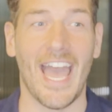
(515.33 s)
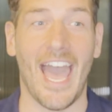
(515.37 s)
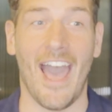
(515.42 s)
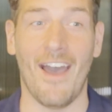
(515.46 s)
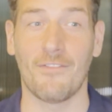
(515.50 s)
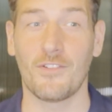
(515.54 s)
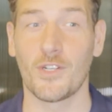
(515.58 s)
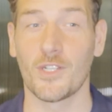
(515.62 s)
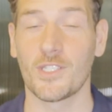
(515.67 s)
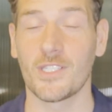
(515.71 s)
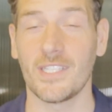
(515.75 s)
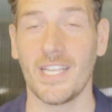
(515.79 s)

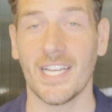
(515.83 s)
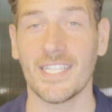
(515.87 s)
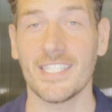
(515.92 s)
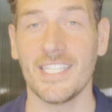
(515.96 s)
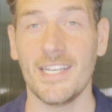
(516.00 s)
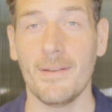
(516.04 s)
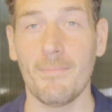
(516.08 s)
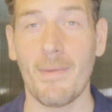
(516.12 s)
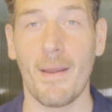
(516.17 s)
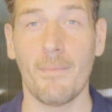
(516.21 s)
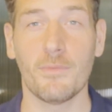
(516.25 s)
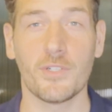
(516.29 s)
After selecting
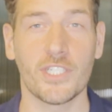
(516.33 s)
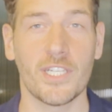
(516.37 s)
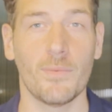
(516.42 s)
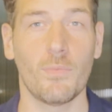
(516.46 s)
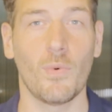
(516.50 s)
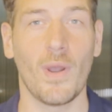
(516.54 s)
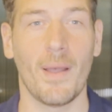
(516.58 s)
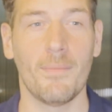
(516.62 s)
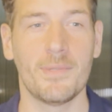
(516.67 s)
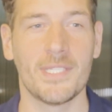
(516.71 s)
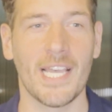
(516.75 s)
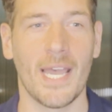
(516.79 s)
a membership
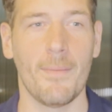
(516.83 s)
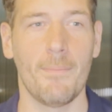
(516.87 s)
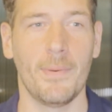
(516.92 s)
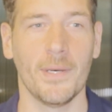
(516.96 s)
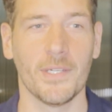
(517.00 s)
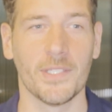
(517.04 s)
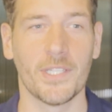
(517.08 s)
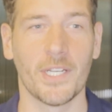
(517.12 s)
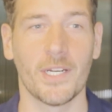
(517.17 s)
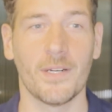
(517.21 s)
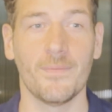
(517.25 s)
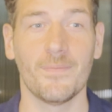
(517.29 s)
website
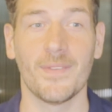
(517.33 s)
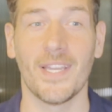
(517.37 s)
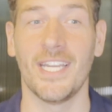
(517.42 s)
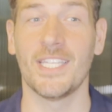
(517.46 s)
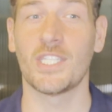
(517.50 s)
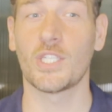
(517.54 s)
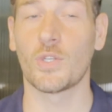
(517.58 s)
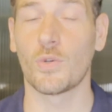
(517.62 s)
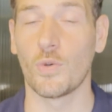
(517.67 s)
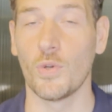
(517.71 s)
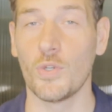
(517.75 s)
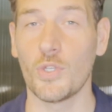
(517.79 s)
builder, it's
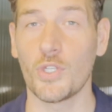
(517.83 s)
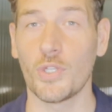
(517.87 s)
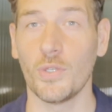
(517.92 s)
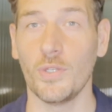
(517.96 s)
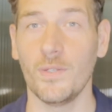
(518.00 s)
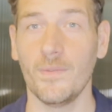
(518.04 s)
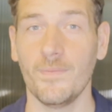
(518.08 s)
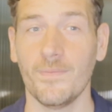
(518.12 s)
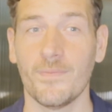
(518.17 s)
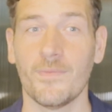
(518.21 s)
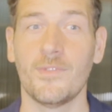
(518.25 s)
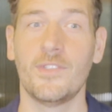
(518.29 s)

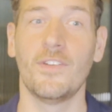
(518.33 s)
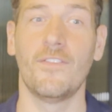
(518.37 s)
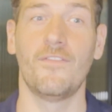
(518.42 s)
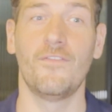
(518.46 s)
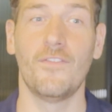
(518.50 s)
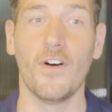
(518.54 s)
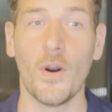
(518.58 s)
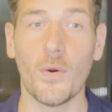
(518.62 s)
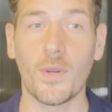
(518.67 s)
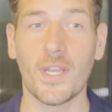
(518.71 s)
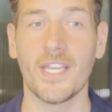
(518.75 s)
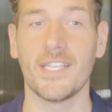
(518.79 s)
crucial to
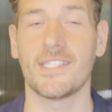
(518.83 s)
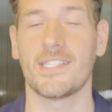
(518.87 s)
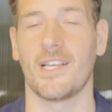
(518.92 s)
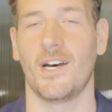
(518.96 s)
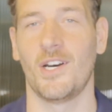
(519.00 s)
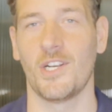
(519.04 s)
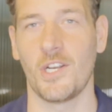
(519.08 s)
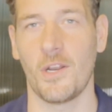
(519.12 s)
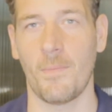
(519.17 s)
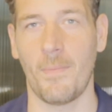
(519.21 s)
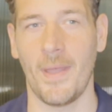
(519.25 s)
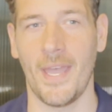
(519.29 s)
focus
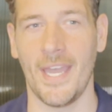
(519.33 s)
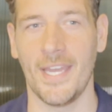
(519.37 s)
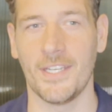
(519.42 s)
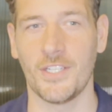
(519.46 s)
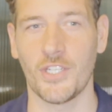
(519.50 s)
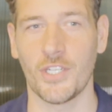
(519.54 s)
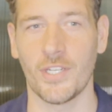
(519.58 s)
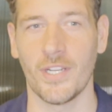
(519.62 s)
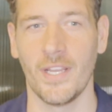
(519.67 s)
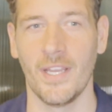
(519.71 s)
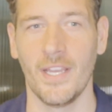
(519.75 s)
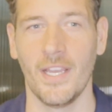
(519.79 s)
on your
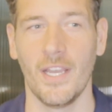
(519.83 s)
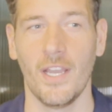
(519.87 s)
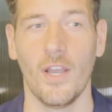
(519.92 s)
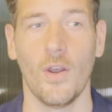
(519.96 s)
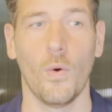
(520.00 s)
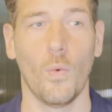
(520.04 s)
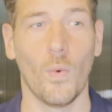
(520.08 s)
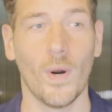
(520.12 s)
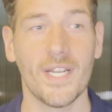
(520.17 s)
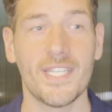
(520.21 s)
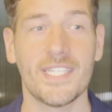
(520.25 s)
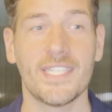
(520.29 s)
pitch.
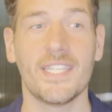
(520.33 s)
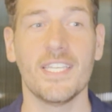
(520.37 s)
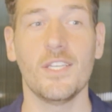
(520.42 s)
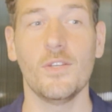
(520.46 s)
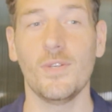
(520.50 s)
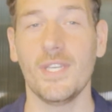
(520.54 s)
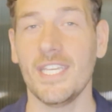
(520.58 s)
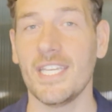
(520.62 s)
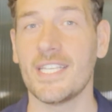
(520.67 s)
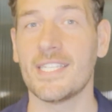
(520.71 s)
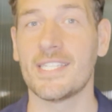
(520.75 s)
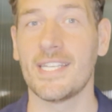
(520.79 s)
What's the
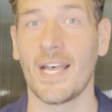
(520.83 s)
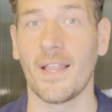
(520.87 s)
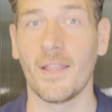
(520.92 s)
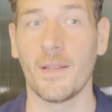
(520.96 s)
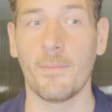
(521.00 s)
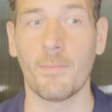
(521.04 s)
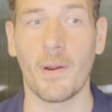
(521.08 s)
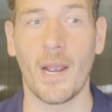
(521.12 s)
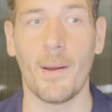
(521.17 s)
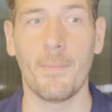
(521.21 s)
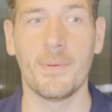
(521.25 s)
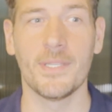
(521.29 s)
unique selling
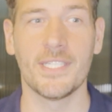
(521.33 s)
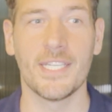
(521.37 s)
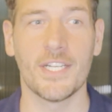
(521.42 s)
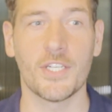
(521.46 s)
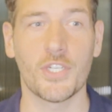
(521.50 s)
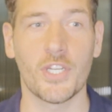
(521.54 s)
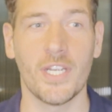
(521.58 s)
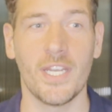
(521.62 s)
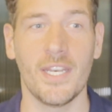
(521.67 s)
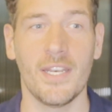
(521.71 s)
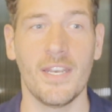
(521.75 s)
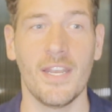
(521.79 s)

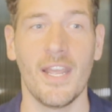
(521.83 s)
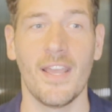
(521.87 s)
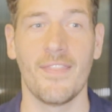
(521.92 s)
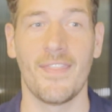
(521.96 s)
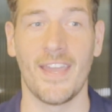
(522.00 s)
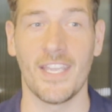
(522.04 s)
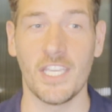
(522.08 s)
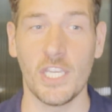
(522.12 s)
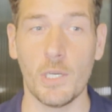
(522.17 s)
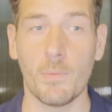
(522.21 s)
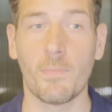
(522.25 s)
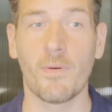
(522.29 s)
proposition
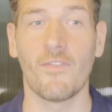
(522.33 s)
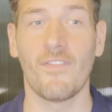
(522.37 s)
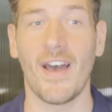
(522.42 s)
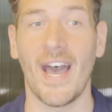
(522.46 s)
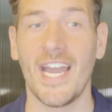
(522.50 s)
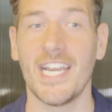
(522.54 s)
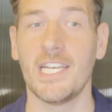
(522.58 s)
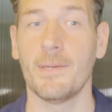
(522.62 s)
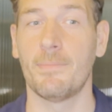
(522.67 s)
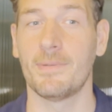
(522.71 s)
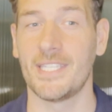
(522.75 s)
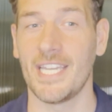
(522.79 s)
that you
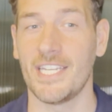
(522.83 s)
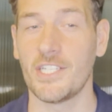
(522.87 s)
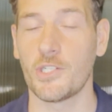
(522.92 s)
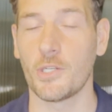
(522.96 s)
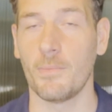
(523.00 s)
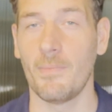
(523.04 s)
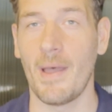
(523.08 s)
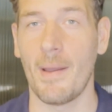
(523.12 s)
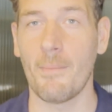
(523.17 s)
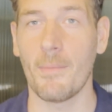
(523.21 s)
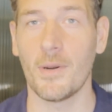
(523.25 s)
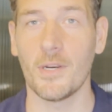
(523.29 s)
provide to potential
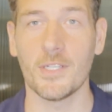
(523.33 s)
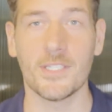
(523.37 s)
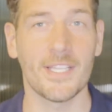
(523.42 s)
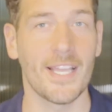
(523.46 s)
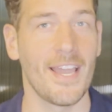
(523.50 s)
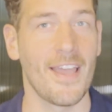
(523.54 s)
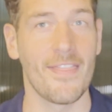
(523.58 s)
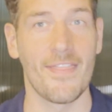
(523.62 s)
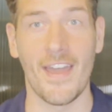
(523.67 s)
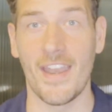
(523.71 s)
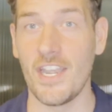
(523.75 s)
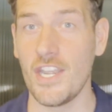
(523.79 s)
members
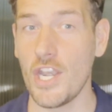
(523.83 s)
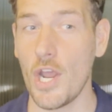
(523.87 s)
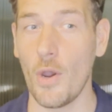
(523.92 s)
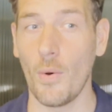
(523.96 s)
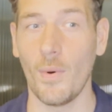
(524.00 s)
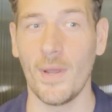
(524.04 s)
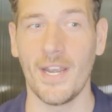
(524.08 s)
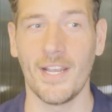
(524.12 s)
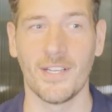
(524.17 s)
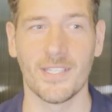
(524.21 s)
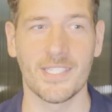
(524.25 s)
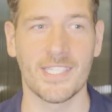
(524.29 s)
that no
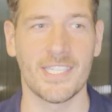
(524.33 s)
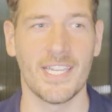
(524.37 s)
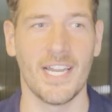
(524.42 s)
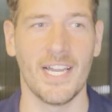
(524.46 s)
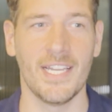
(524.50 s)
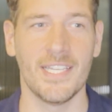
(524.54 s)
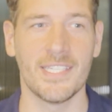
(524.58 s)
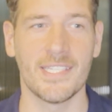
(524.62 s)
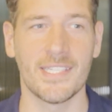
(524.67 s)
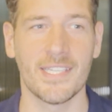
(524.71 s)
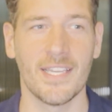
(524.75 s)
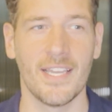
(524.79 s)
one else
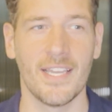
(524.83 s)
does?